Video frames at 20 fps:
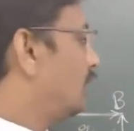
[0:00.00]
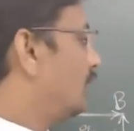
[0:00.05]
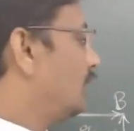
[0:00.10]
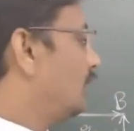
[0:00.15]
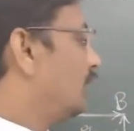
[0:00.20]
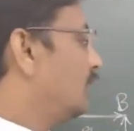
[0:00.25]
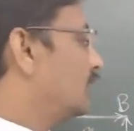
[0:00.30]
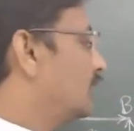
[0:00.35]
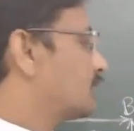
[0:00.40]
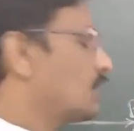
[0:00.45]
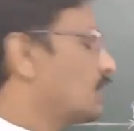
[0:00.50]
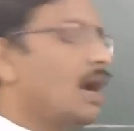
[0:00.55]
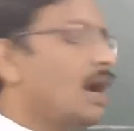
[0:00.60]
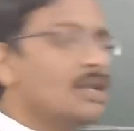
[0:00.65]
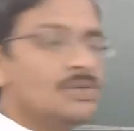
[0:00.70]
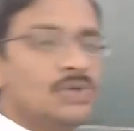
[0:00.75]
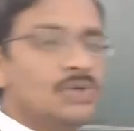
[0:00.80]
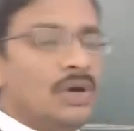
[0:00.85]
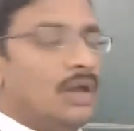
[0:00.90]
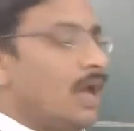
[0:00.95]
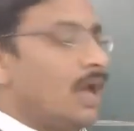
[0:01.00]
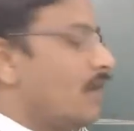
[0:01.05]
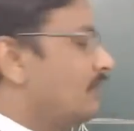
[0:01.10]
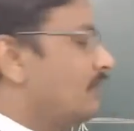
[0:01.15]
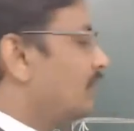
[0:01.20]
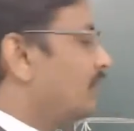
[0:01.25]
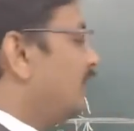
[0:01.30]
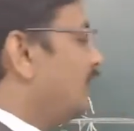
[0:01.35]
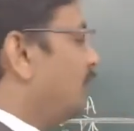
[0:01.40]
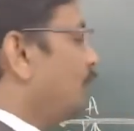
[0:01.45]
is also
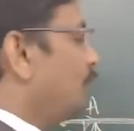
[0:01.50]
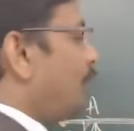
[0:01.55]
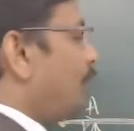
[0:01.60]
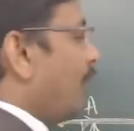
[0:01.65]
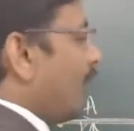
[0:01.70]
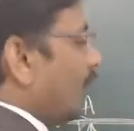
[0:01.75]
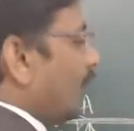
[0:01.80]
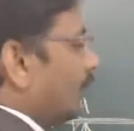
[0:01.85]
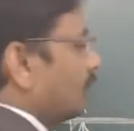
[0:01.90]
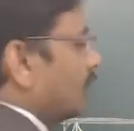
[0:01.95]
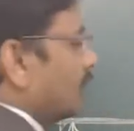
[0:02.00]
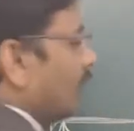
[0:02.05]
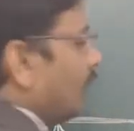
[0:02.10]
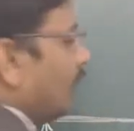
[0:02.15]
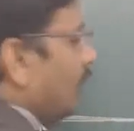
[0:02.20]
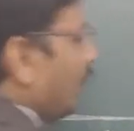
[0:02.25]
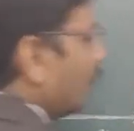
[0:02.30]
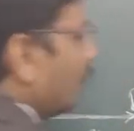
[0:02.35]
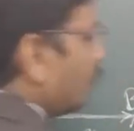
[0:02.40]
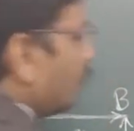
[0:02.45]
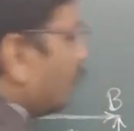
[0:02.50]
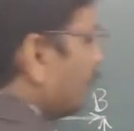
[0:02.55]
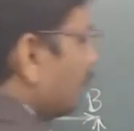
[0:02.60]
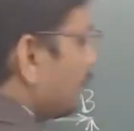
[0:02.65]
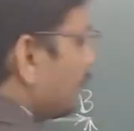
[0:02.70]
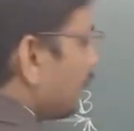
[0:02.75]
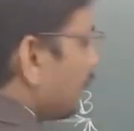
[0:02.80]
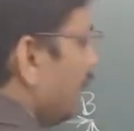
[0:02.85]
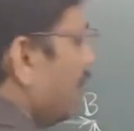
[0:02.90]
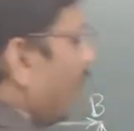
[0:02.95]
having an impact of
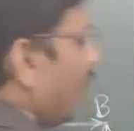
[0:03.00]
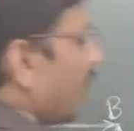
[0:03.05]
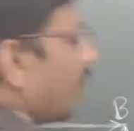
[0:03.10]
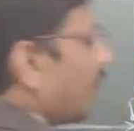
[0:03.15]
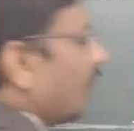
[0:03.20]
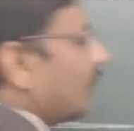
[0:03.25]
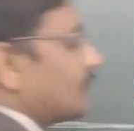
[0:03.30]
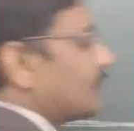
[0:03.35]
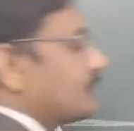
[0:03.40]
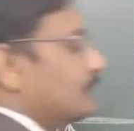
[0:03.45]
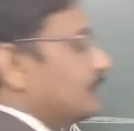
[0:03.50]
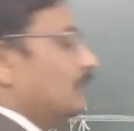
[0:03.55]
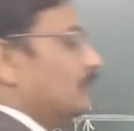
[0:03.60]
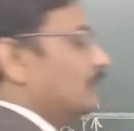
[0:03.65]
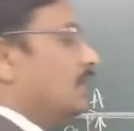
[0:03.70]
this R also.